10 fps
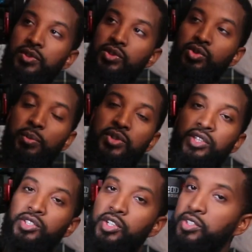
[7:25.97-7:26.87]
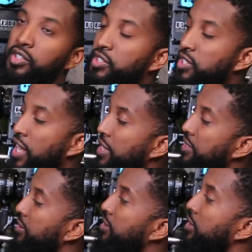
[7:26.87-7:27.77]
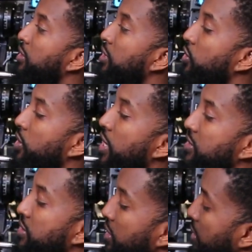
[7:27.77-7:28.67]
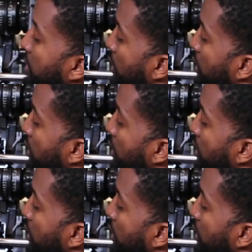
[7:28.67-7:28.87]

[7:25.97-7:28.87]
So I'm just gonna turn to the side, let you guys see.